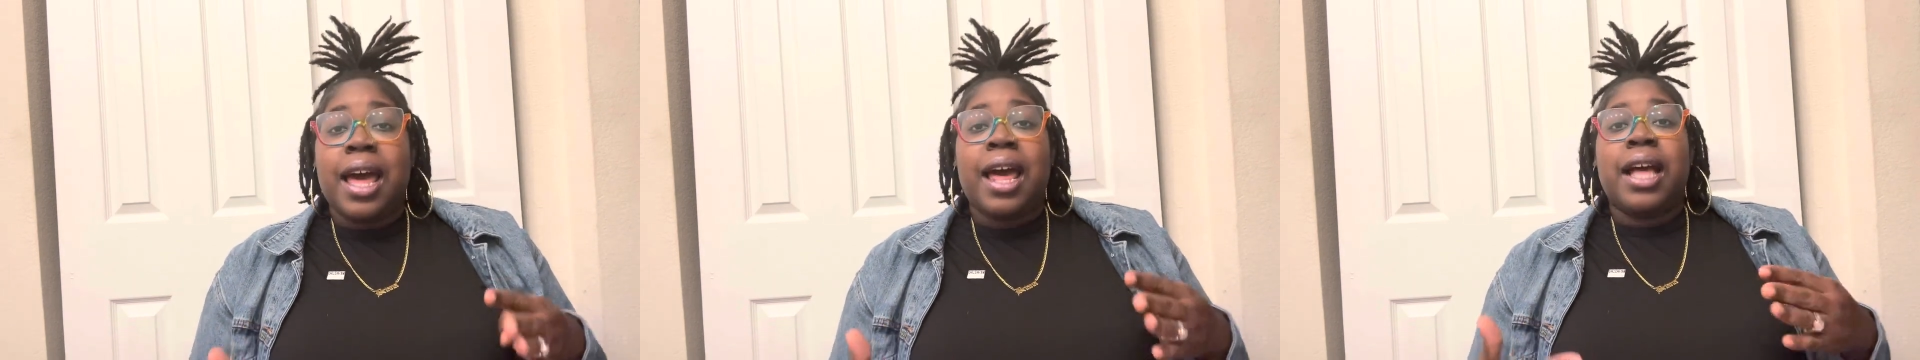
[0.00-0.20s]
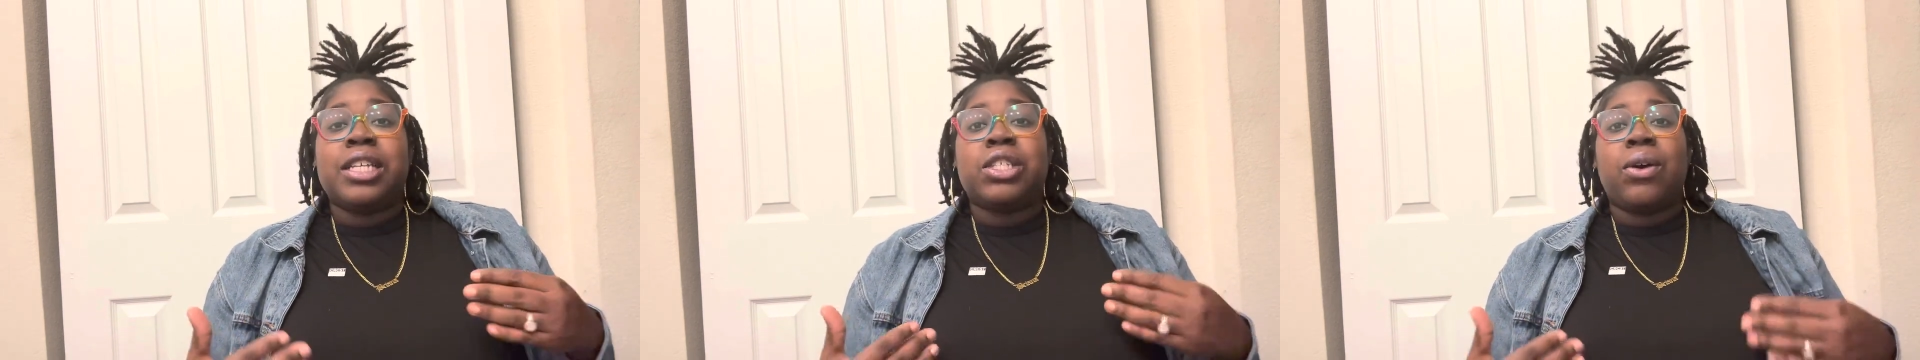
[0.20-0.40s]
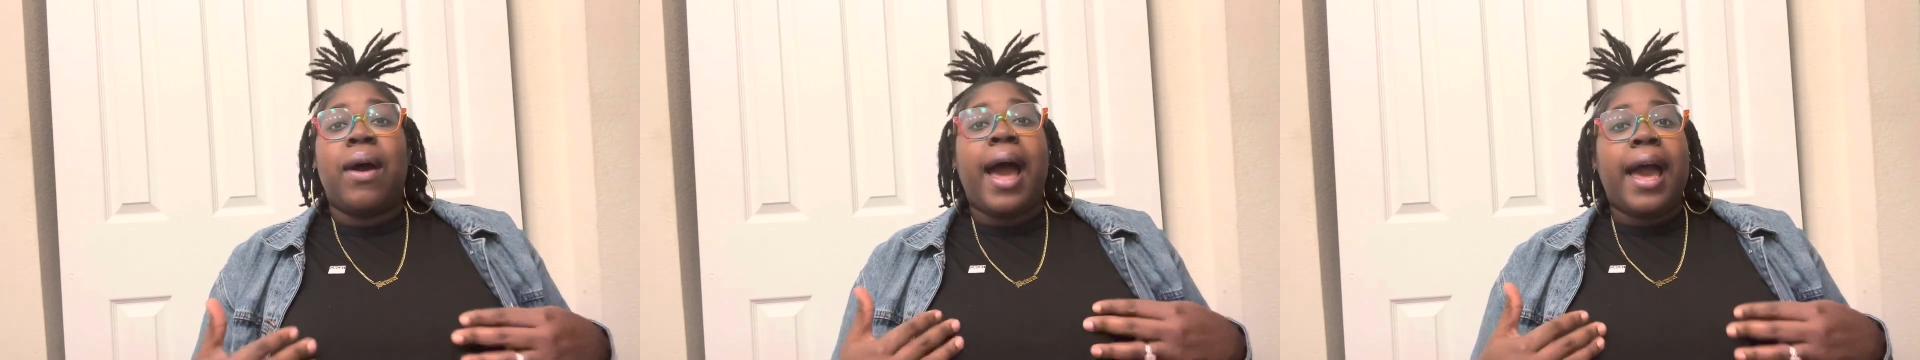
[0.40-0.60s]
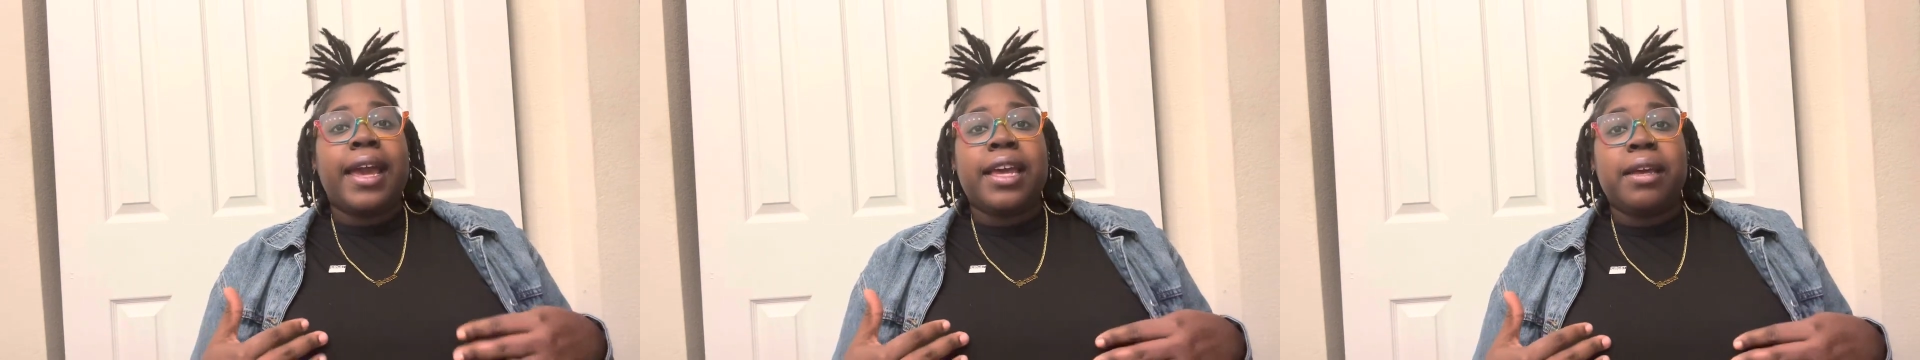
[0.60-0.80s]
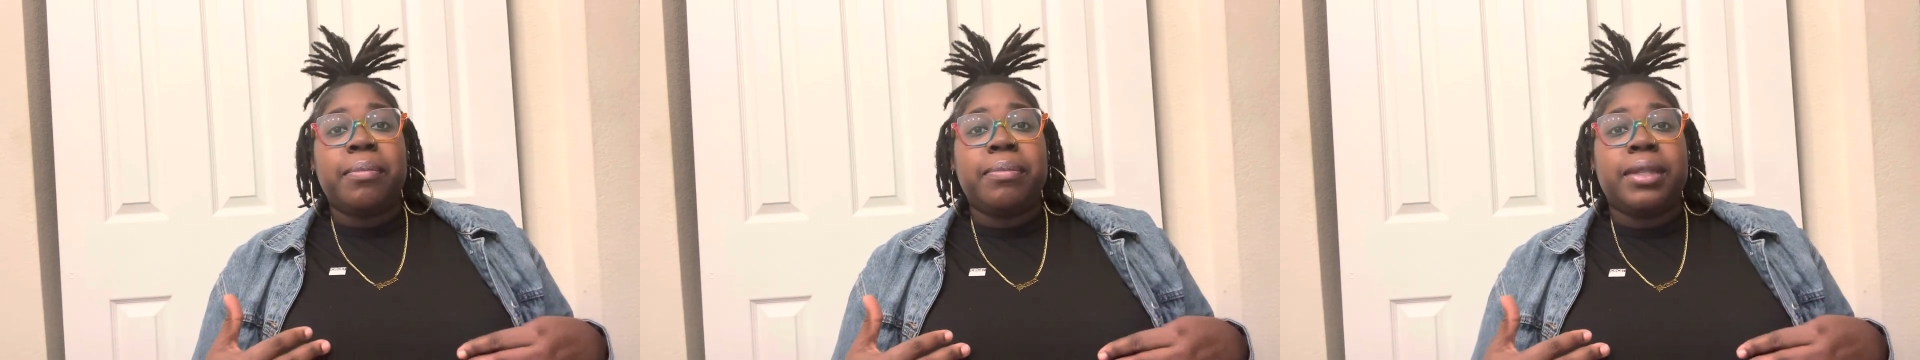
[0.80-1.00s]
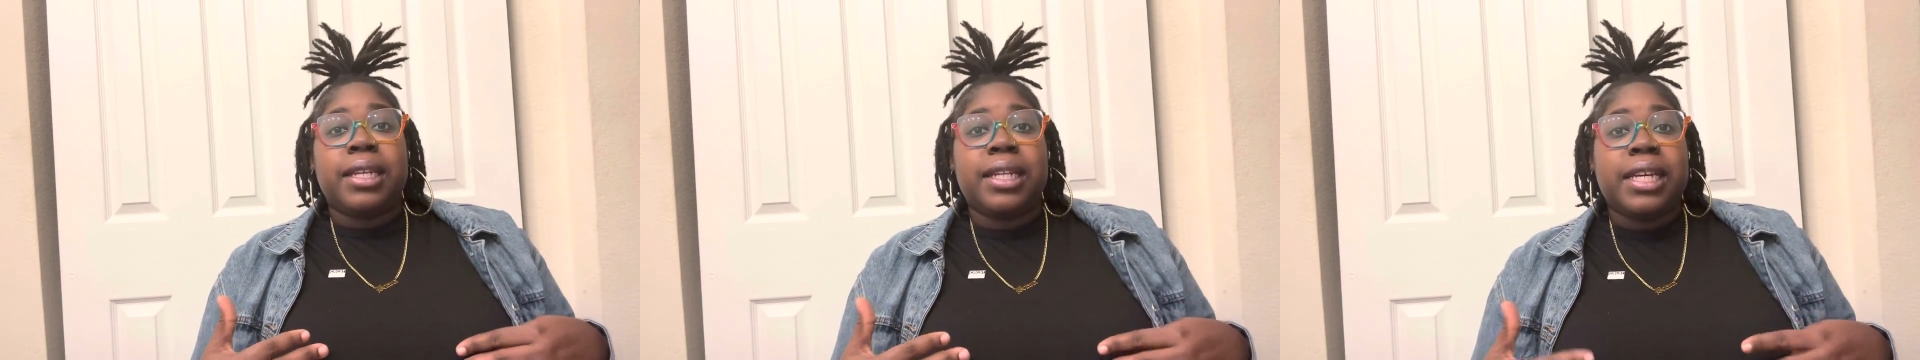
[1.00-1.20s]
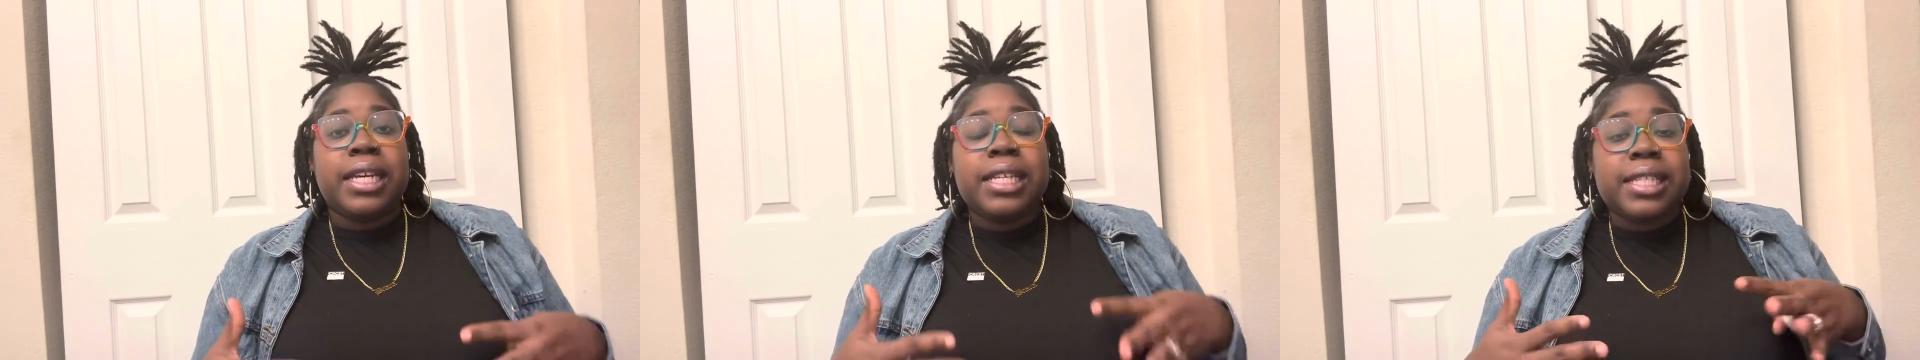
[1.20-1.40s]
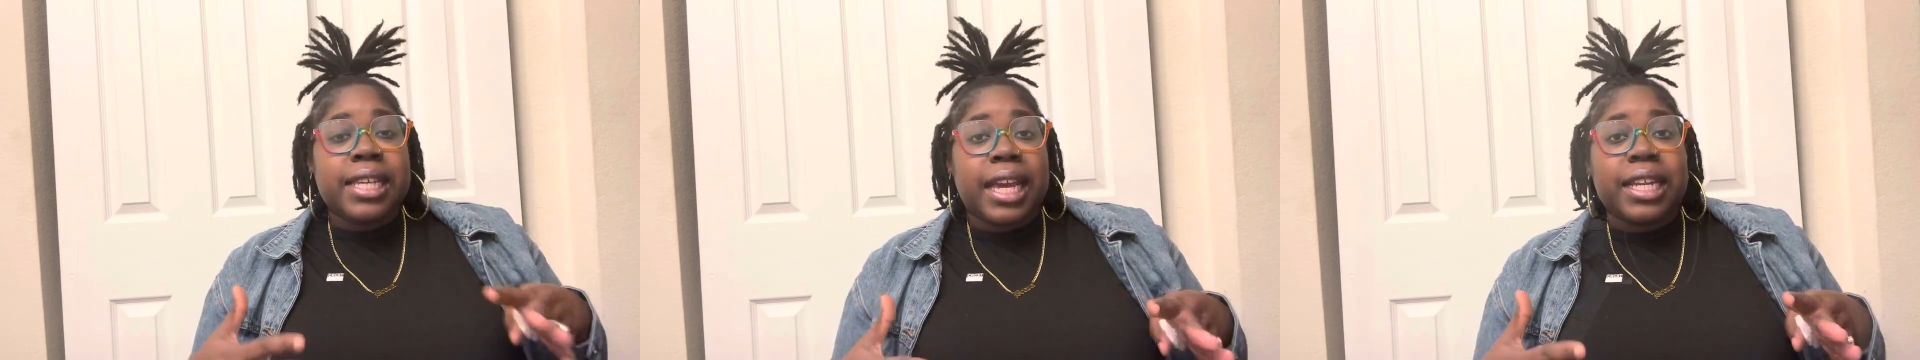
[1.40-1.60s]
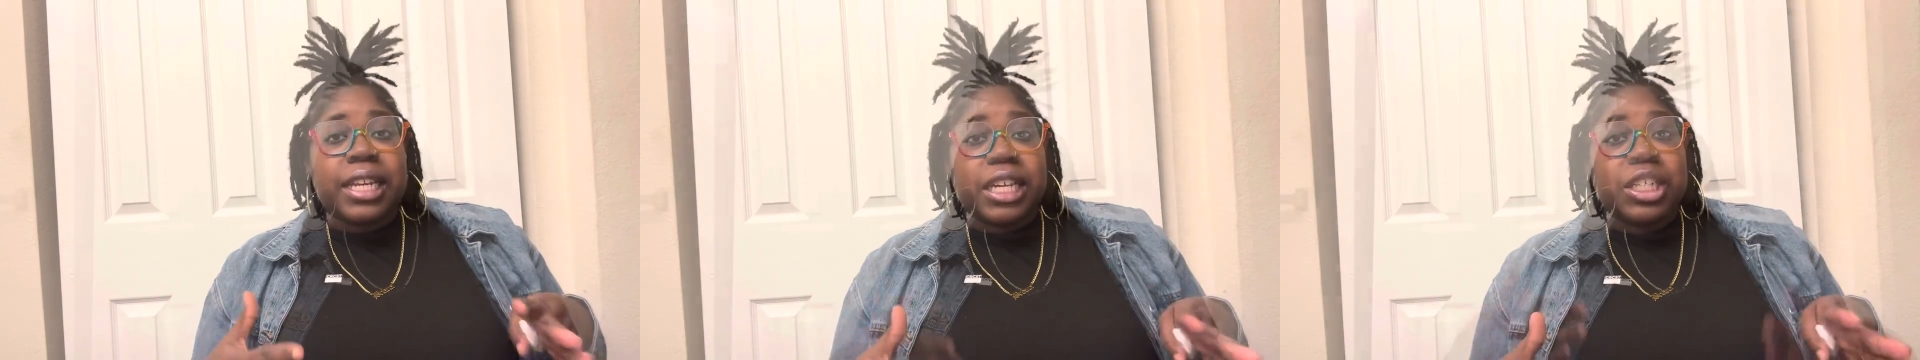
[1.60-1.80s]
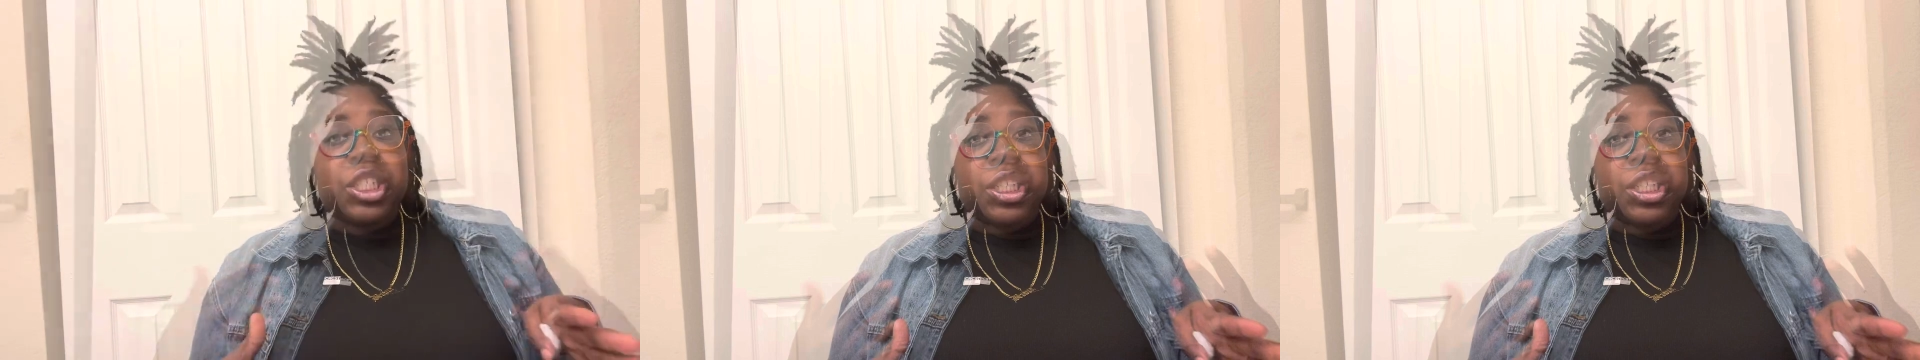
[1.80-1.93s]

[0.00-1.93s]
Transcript: So I am the lead technician.